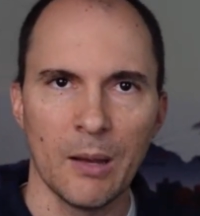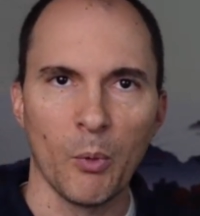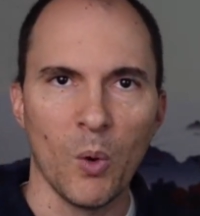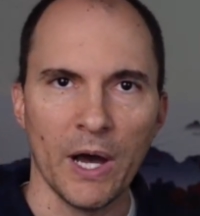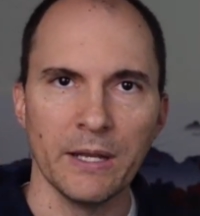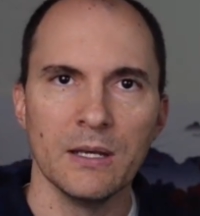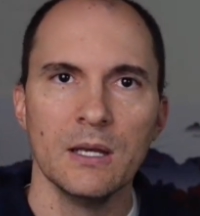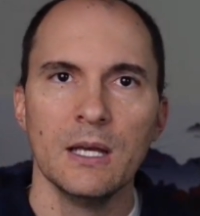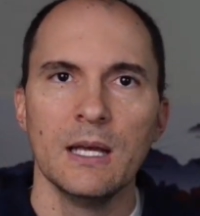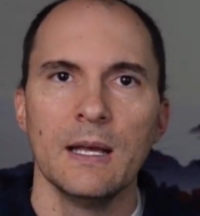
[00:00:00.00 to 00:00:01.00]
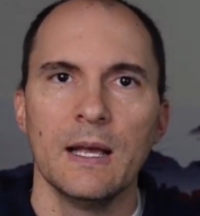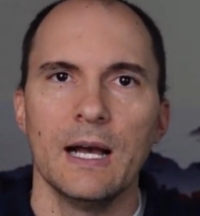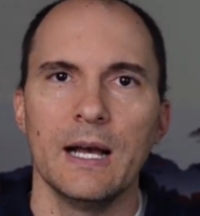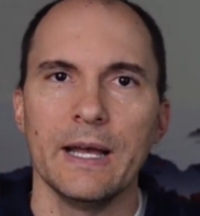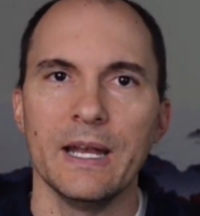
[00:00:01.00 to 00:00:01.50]
Number one,
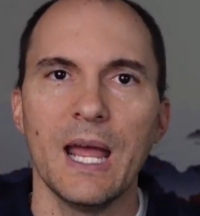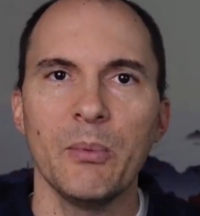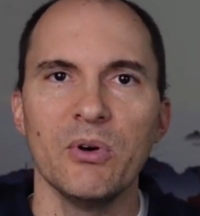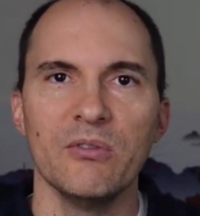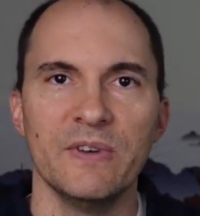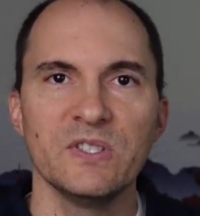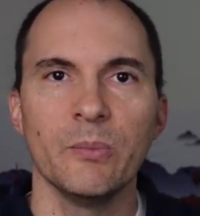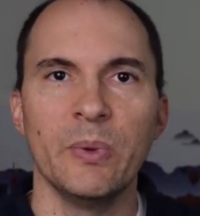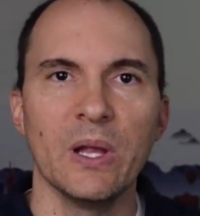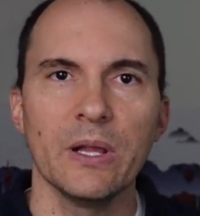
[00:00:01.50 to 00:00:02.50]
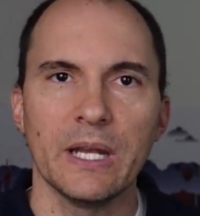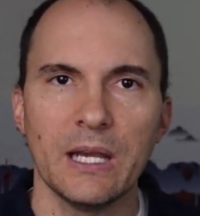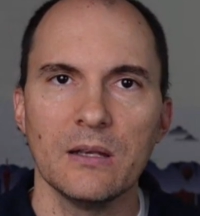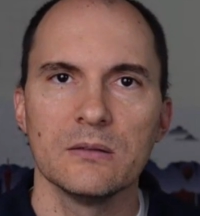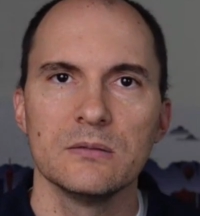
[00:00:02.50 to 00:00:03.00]
enable
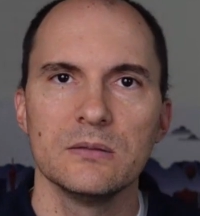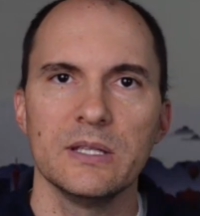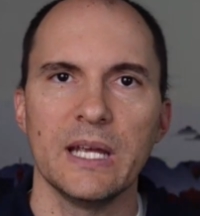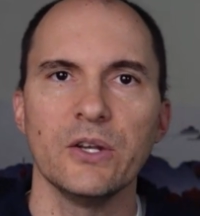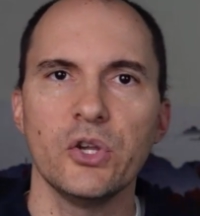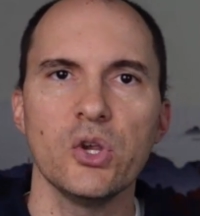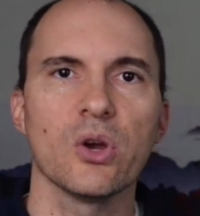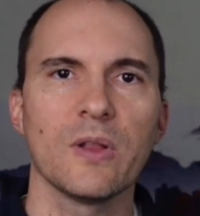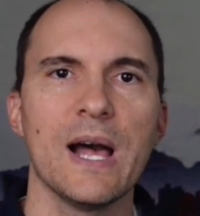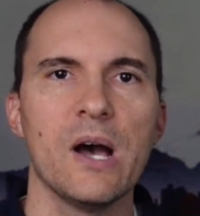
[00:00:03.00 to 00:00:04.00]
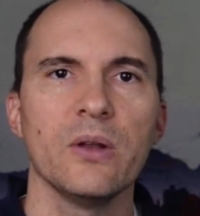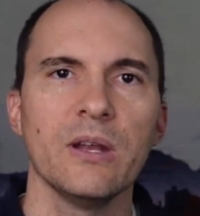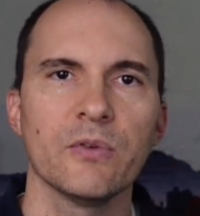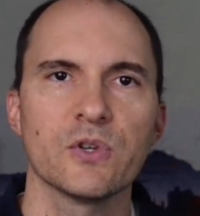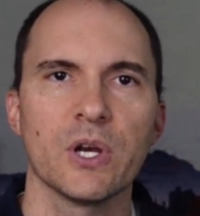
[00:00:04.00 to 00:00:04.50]
visibility into your
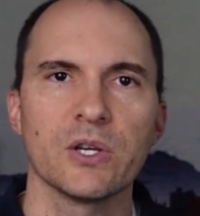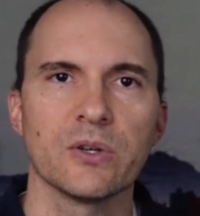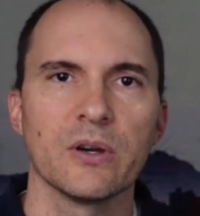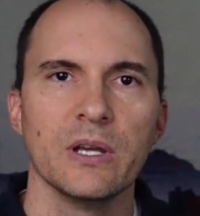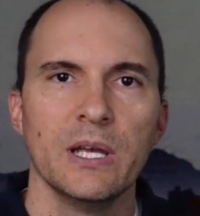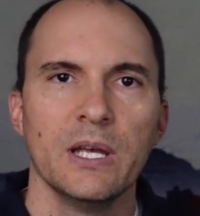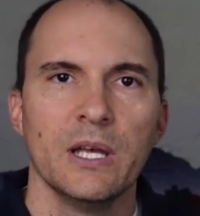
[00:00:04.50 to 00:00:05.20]
cloud infrastructure.